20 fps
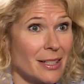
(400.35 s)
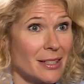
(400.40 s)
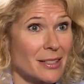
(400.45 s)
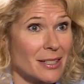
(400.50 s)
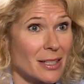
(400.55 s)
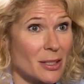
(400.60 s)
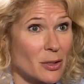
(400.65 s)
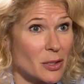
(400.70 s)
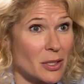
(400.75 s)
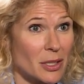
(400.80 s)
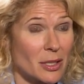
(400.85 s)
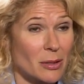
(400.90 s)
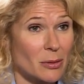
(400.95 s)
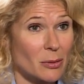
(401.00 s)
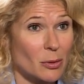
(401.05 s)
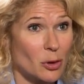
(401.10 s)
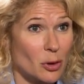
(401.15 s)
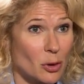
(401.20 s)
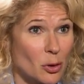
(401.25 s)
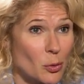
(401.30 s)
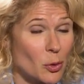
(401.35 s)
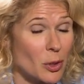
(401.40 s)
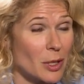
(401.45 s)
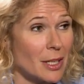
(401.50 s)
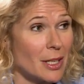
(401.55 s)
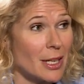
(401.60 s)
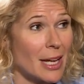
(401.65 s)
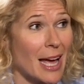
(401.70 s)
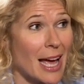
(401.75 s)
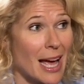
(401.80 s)
It sounds like a good
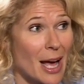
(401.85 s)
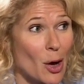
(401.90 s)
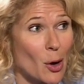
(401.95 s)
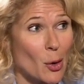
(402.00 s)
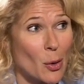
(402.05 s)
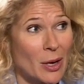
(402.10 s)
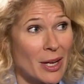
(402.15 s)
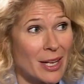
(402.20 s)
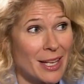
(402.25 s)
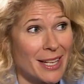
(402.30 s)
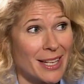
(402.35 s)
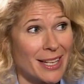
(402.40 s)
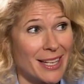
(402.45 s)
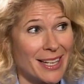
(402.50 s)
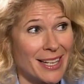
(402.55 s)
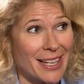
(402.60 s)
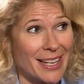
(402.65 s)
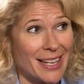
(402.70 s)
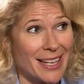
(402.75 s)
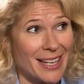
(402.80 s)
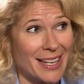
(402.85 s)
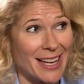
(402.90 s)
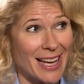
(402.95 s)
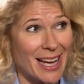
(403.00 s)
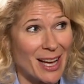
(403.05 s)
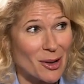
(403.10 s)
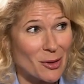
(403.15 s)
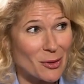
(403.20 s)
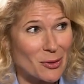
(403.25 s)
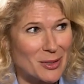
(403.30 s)
one.
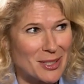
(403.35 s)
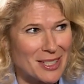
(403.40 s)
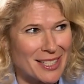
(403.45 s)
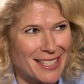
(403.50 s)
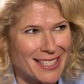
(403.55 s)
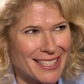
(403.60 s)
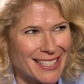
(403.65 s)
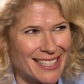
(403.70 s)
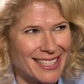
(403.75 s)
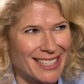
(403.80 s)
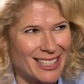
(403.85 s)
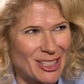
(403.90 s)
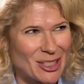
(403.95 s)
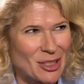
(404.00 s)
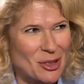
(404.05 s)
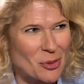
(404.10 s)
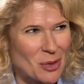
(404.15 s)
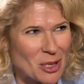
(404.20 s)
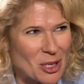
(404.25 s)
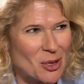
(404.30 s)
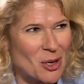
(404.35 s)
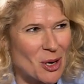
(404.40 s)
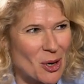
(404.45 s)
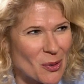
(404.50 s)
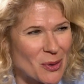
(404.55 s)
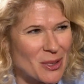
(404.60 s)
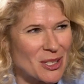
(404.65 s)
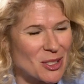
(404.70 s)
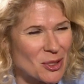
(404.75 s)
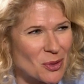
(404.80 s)
How does it look when you
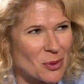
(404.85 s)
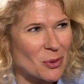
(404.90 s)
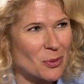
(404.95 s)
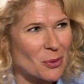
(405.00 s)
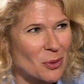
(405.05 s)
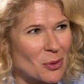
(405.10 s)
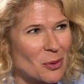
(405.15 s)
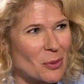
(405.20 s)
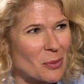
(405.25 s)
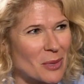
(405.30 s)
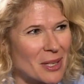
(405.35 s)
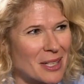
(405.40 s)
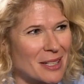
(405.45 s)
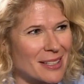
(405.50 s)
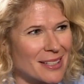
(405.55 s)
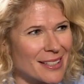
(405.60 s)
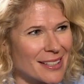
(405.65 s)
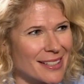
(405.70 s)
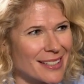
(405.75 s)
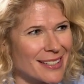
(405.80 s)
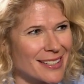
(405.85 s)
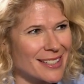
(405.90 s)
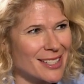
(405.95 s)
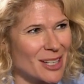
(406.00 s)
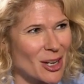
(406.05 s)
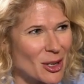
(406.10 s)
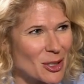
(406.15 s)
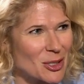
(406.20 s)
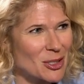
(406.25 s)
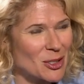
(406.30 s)
go into a room and
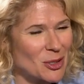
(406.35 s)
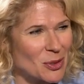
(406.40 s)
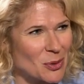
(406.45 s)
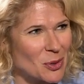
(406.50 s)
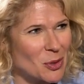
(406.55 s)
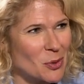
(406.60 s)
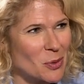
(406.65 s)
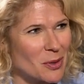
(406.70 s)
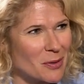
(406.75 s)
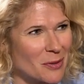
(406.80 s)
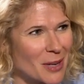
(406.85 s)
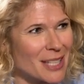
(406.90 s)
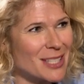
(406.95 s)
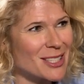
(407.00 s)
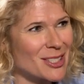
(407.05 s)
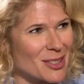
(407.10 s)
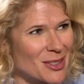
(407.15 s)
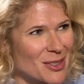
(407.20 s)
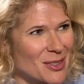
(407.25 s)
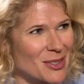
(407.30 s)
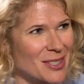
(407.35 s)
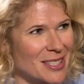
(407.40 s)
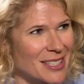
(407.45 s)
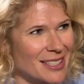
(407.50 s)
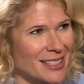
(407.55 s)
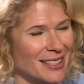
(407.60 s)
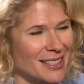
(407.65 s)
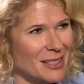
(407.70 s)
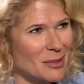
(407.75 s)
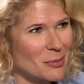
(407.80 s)
talk to new investors
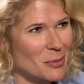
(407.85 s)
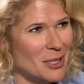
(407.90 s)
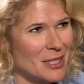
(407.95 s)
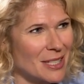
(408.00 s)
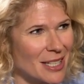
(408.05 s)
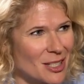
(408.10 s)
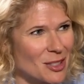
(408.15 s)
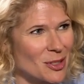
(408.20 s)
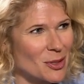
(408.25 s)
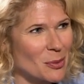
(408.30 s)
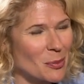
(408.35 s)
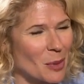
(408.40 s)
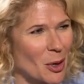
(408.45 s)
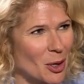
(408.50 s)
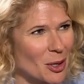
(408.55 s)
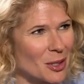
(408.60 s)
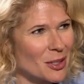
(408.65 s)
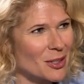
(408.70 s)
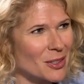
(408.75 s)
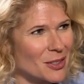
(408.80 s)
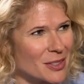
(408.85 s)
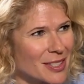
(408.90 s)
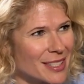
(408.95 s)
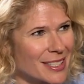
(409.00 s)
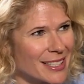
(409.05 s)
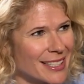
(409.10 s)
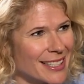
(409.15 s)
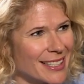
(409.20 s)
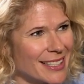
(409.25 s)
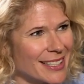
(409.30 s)
and potential partners?